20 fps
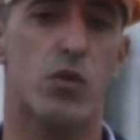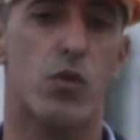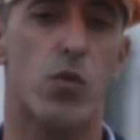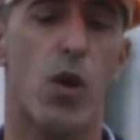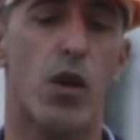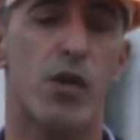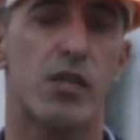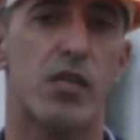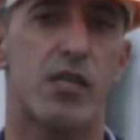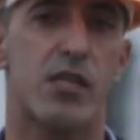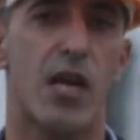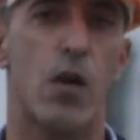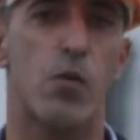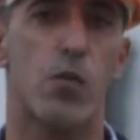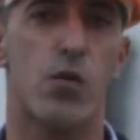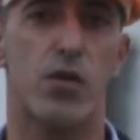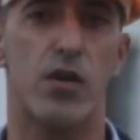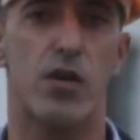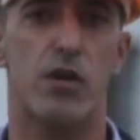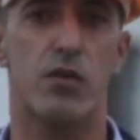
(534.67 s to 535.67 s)
quality
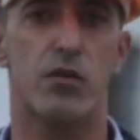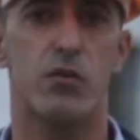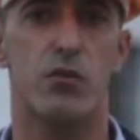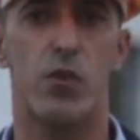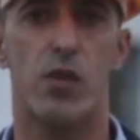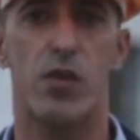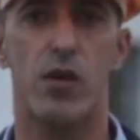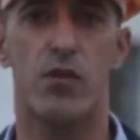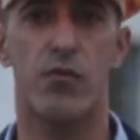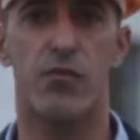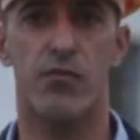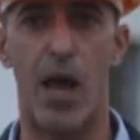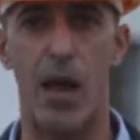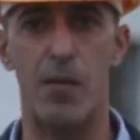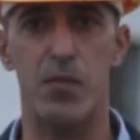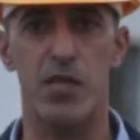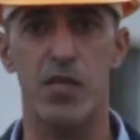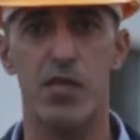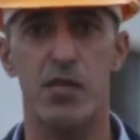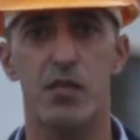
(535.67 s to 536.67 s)
time with their with their
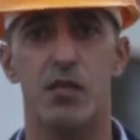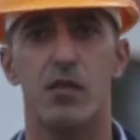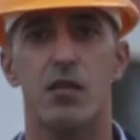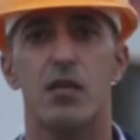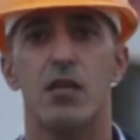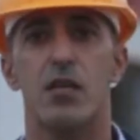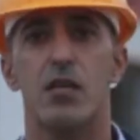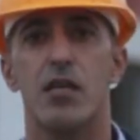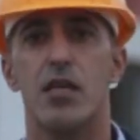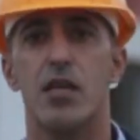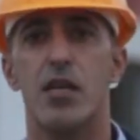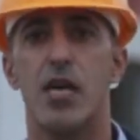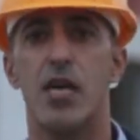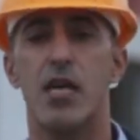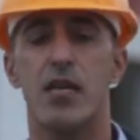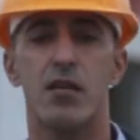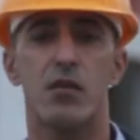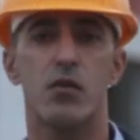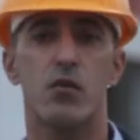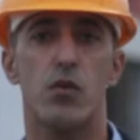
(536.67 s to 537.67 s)
family
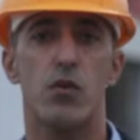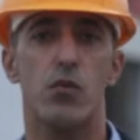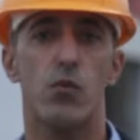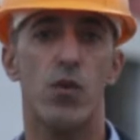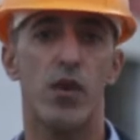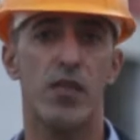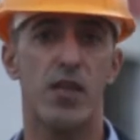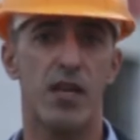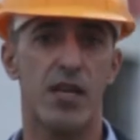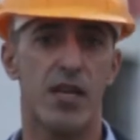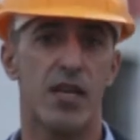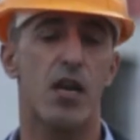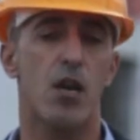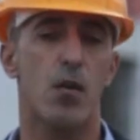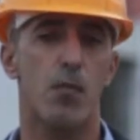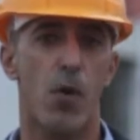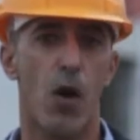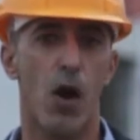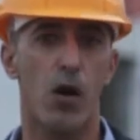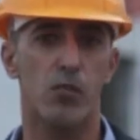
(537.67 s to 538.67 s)
in within in
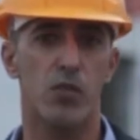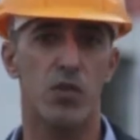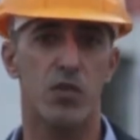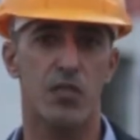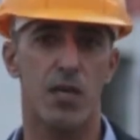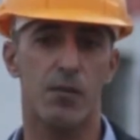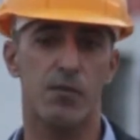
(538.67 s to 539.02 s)
an apartment.